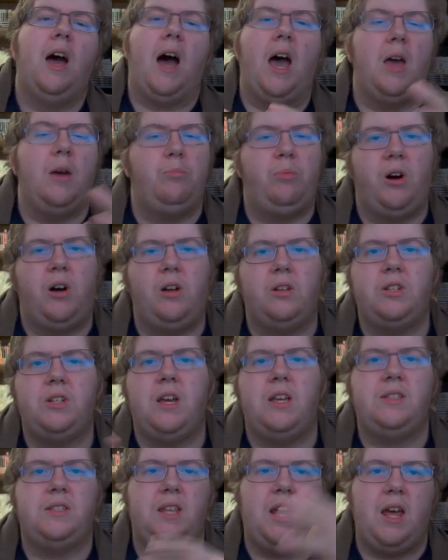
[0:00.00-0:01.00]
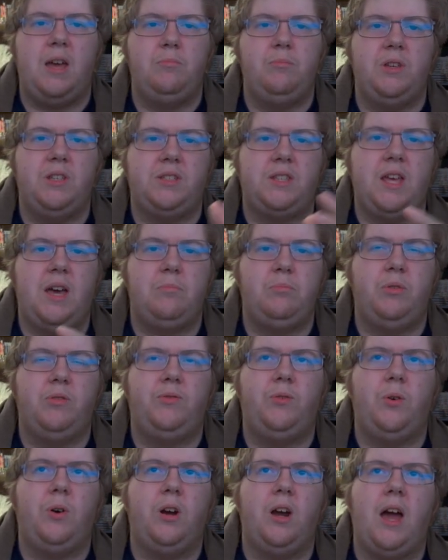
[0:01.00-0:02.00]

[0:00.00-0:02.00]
I apologize that I missed that before.